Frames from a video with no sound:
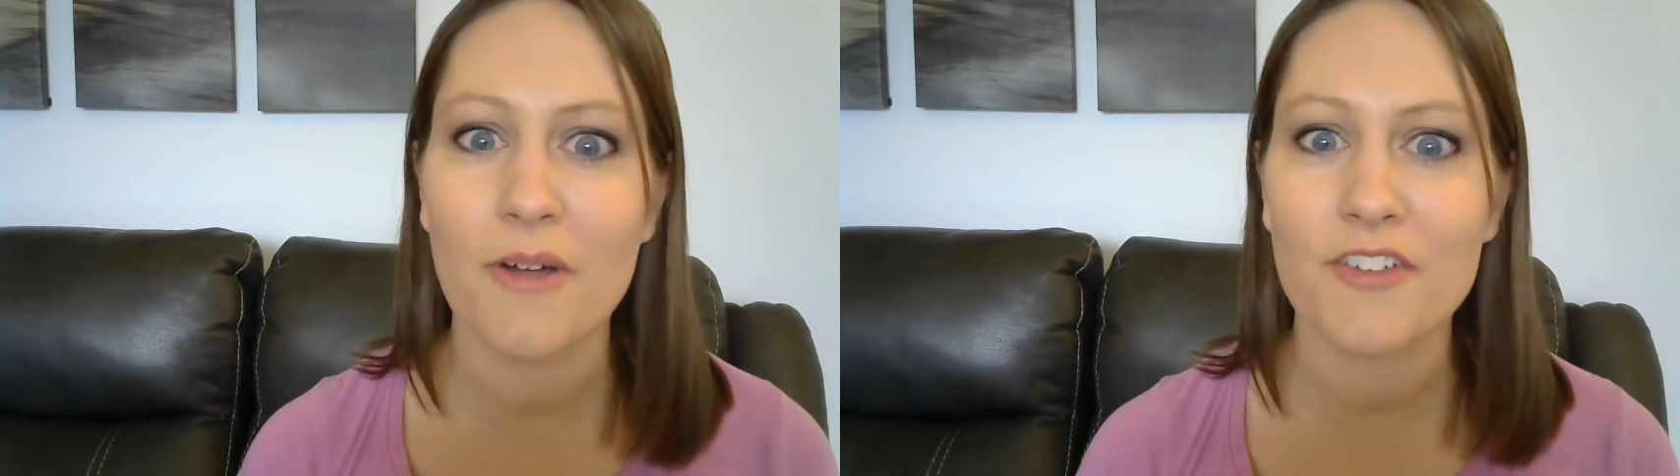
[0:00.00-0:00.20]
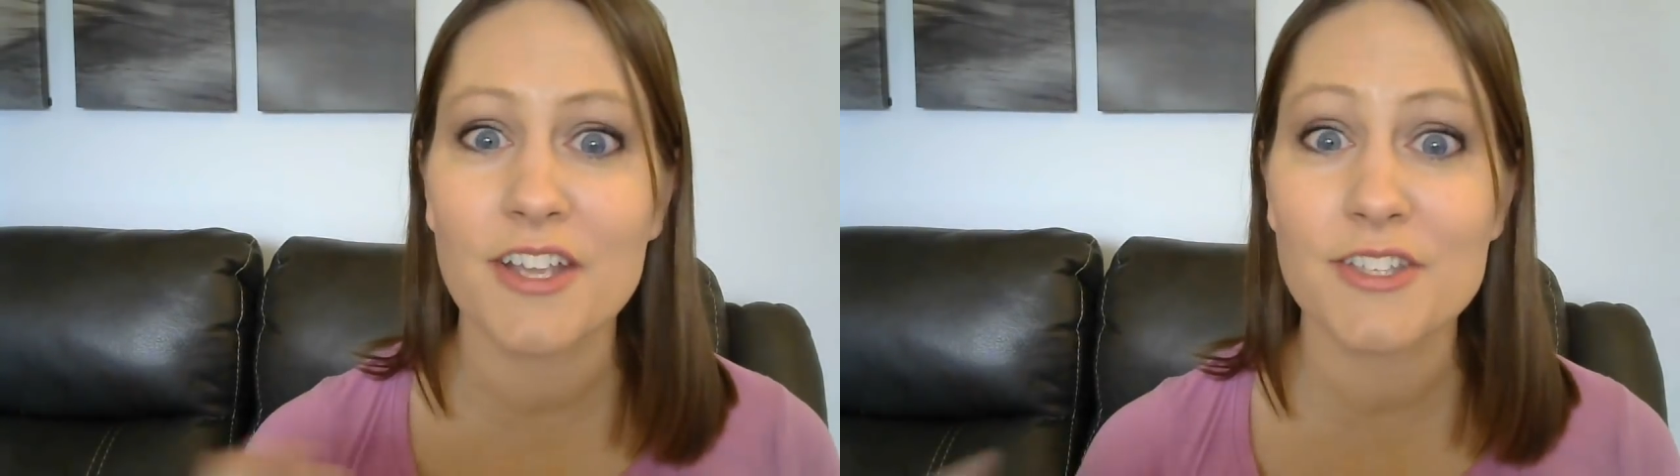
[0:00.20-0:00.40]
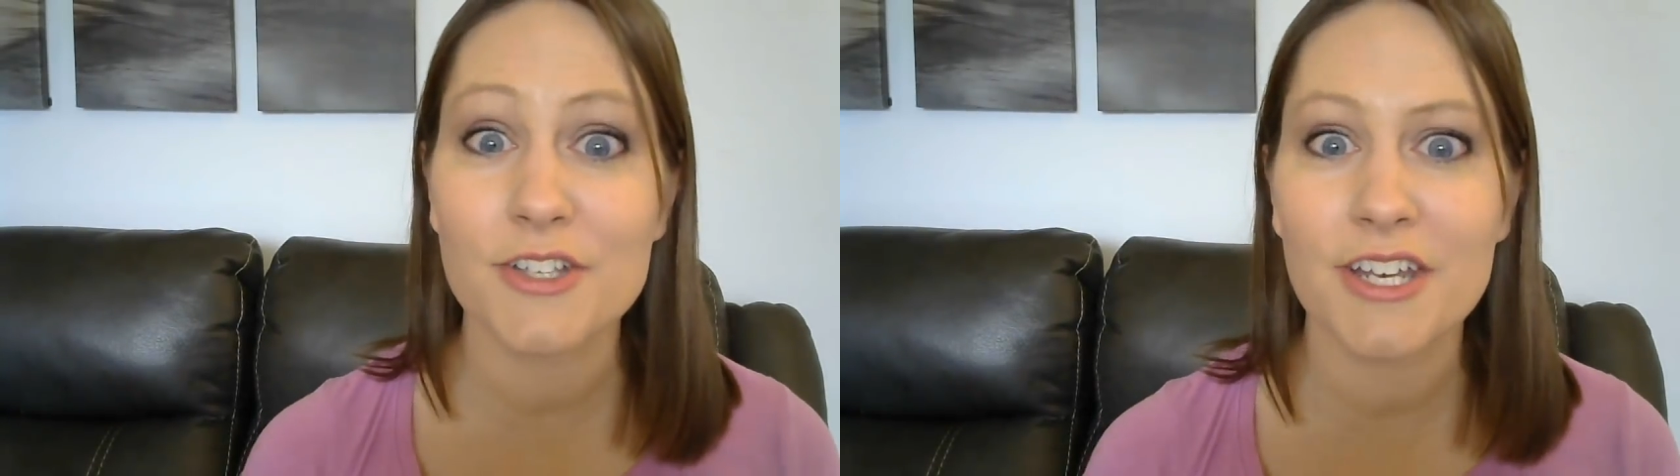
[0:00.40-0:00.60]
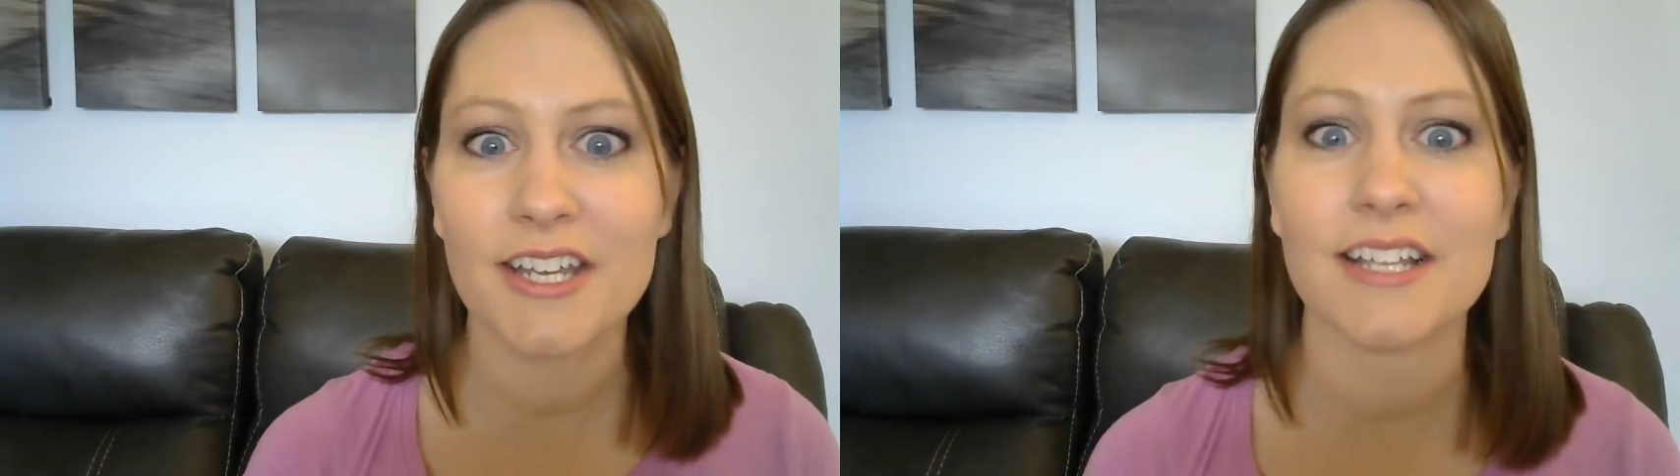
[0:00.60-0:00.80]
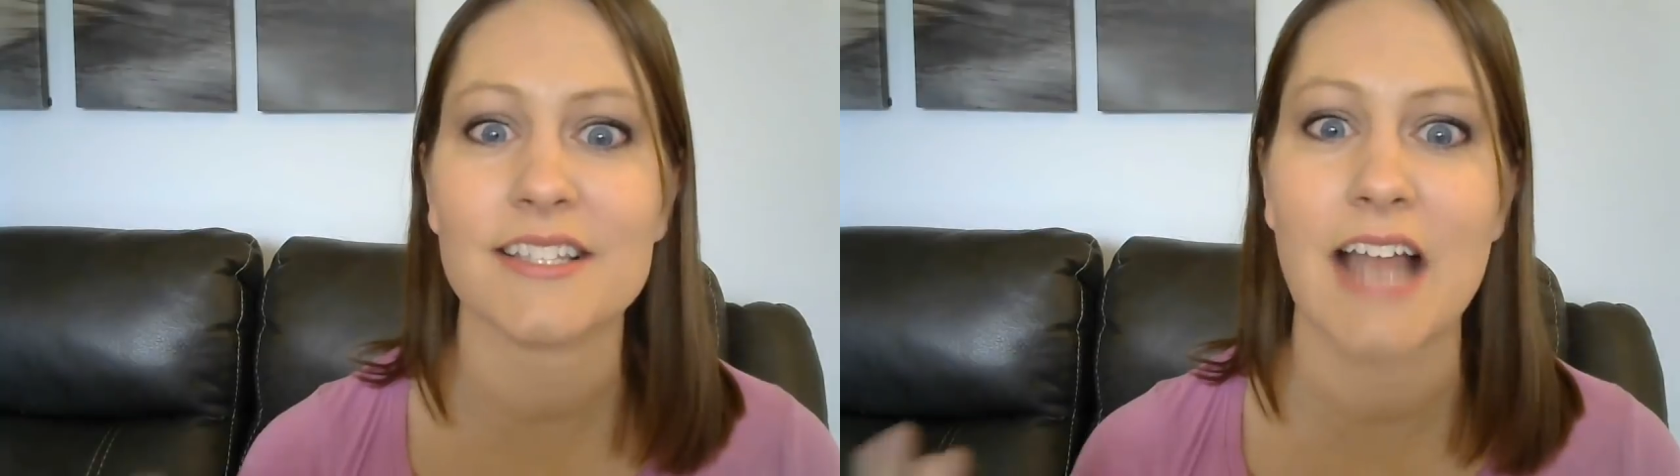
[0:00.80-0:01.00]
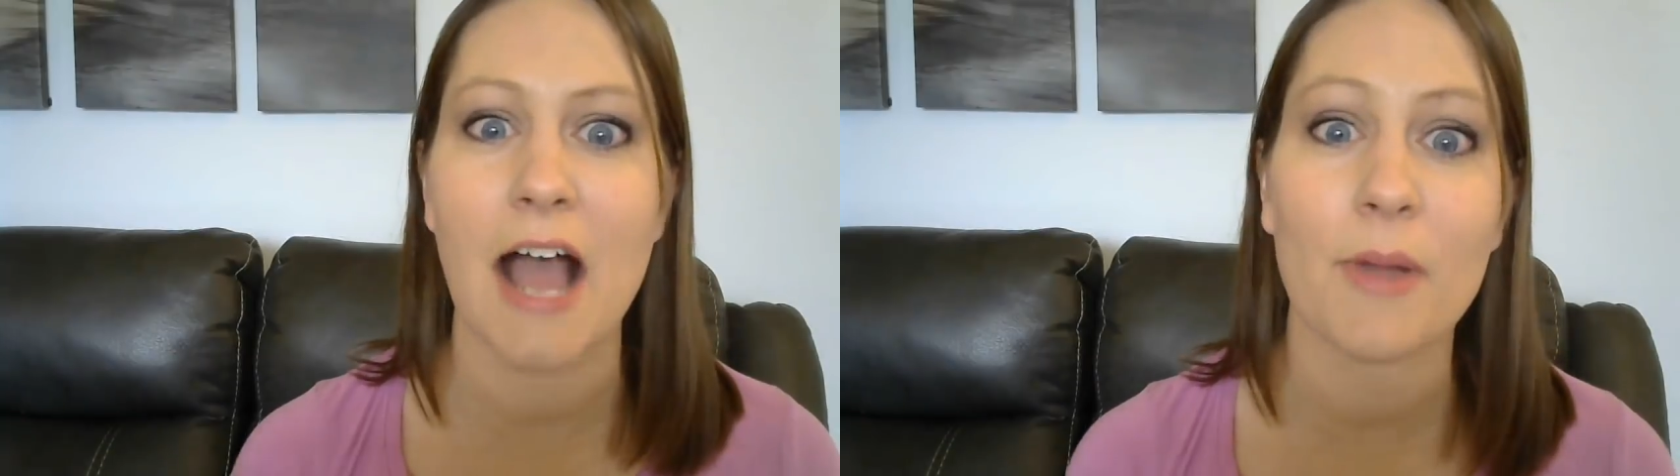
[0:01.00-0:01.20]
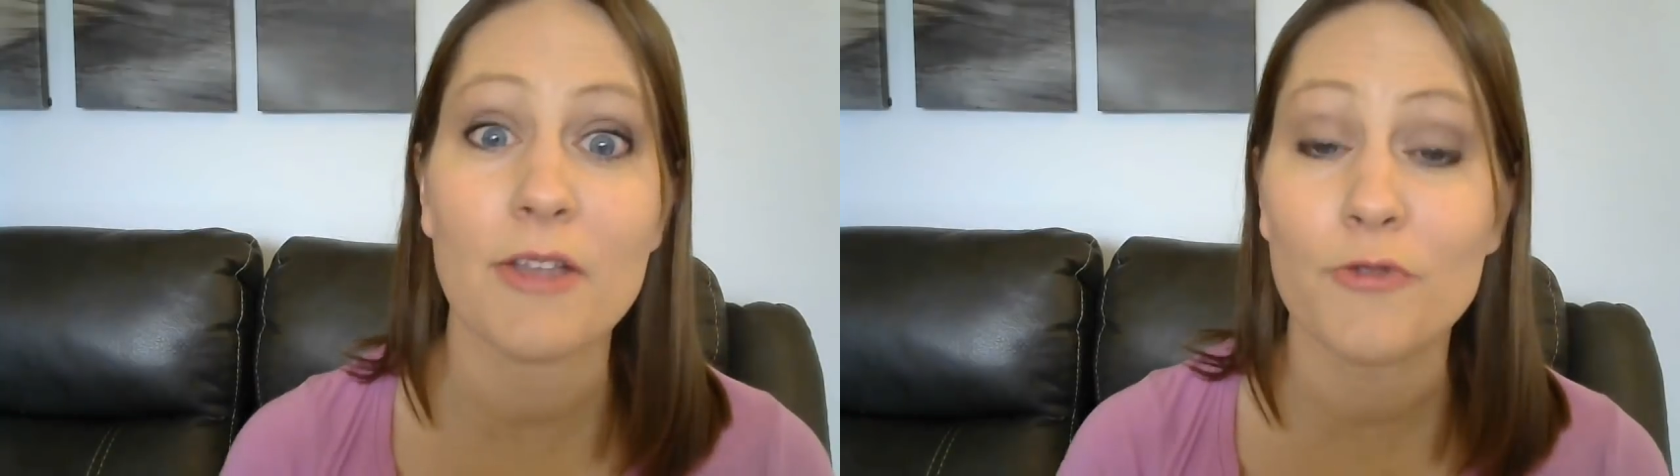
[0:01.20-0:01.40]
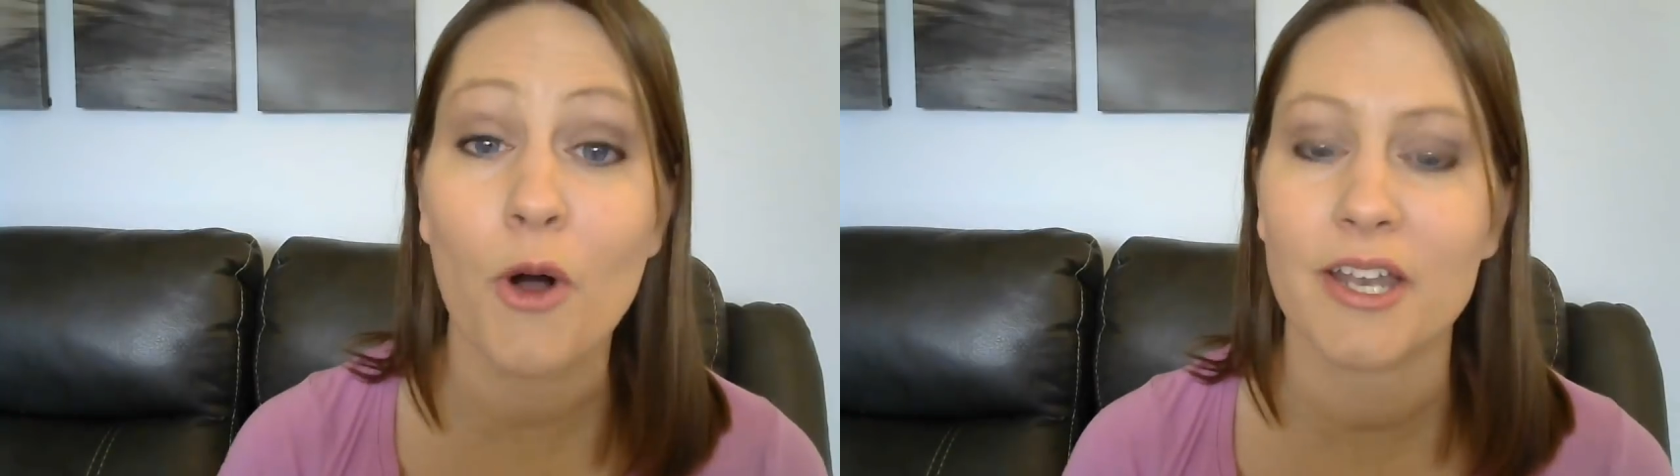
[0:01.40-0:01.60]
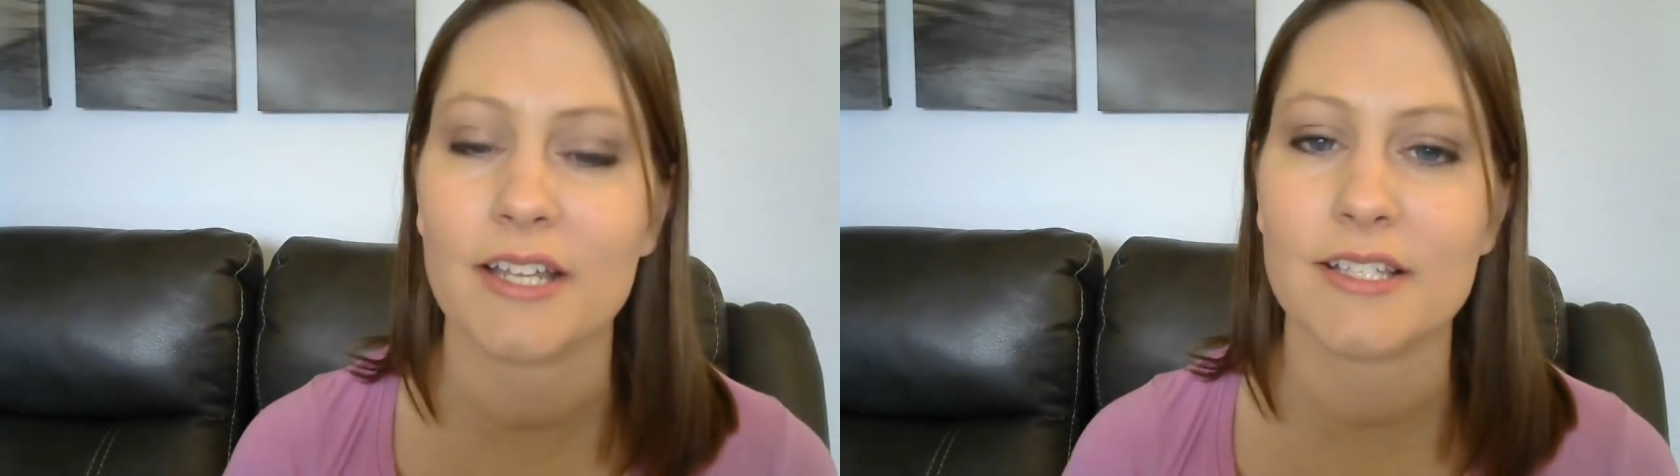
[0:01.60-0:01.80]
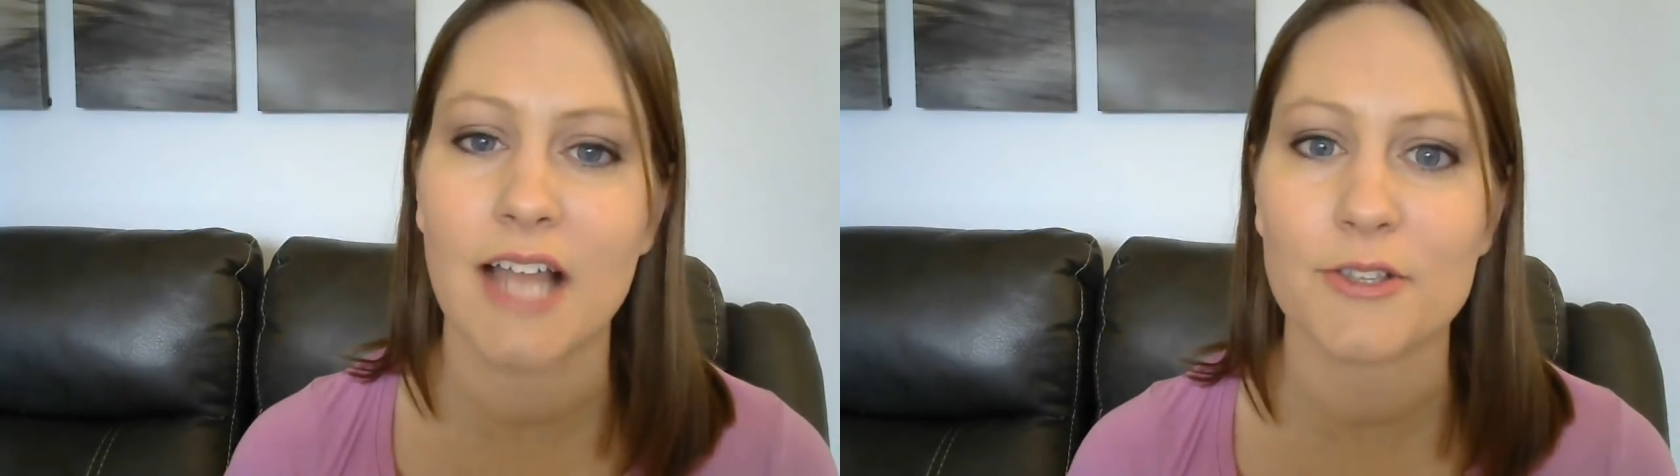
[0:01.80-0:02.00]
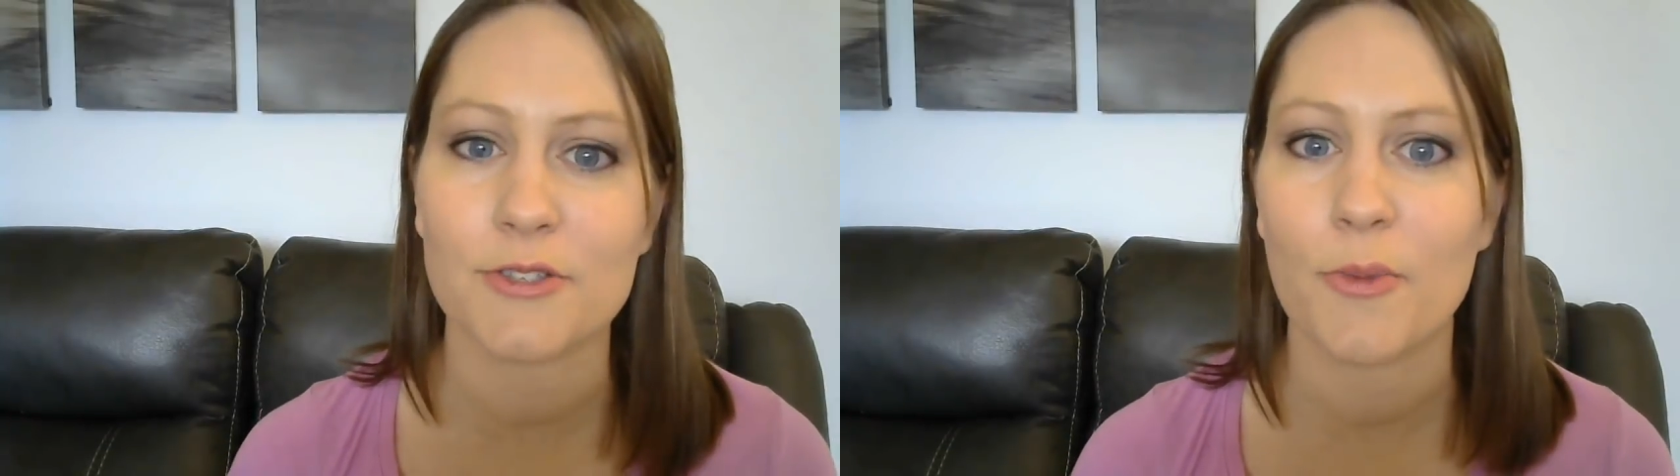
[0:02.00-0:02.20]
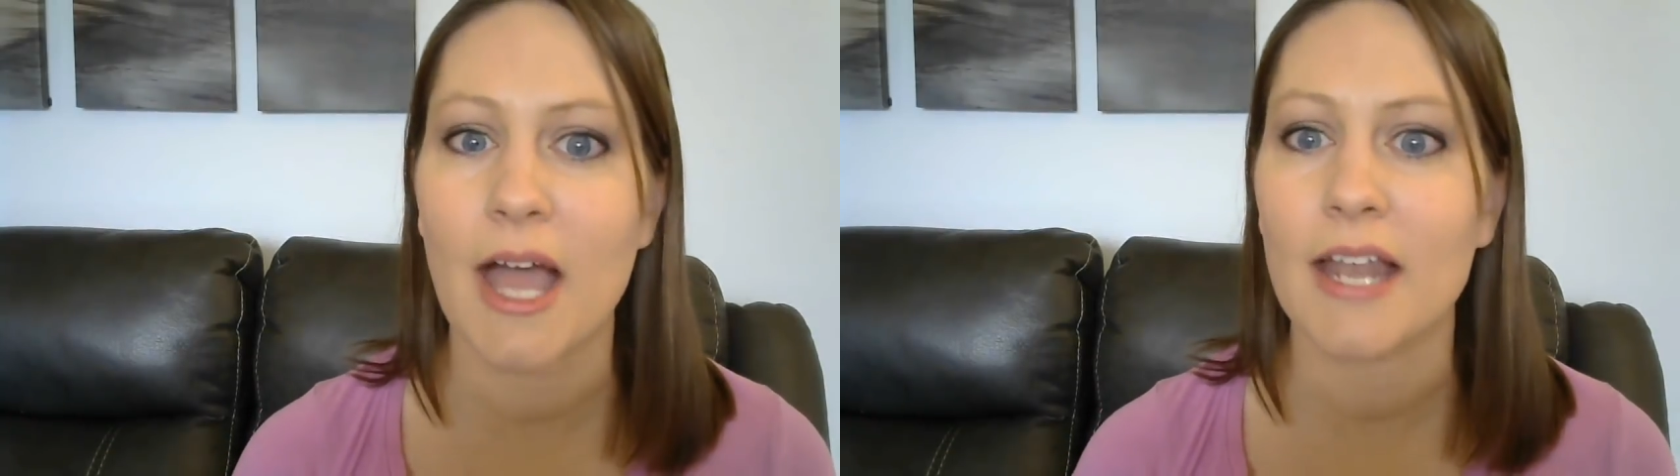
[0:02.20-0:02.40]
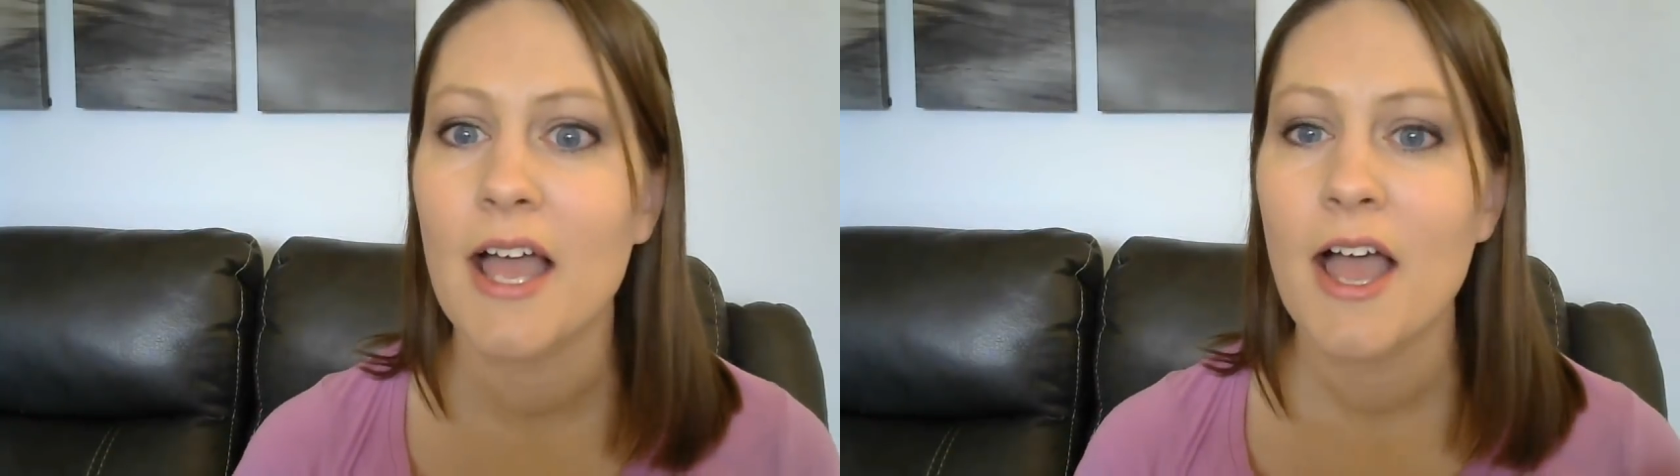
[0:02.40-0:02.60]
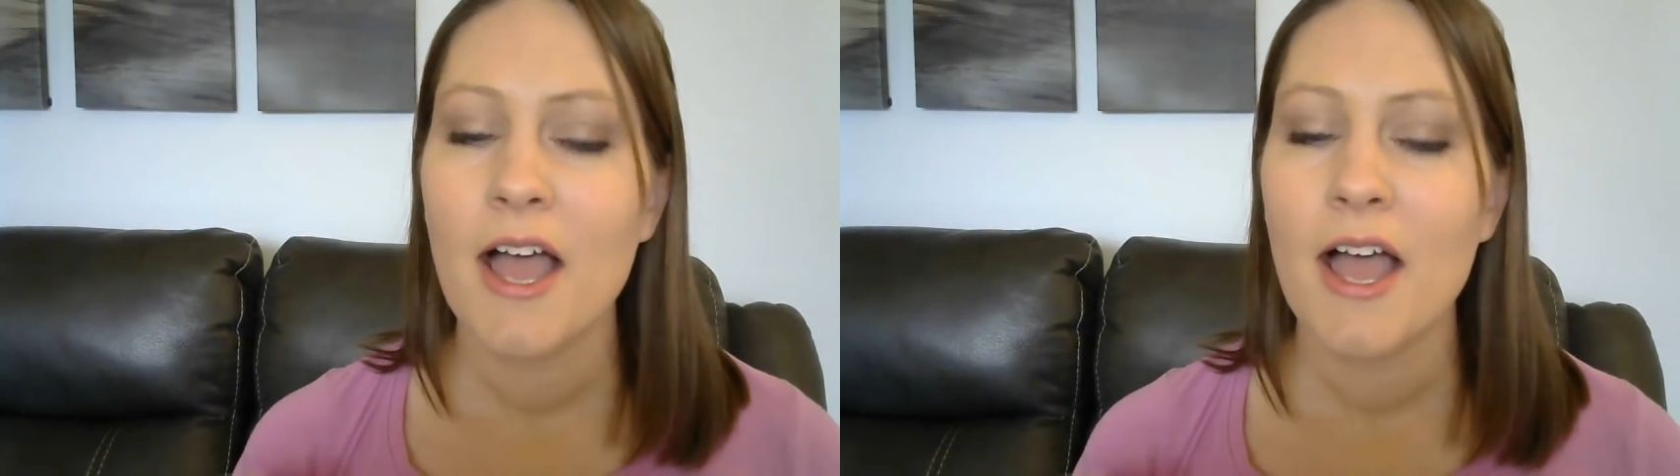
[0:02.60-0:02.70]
everything's good and it's not my fault and it's not so bad.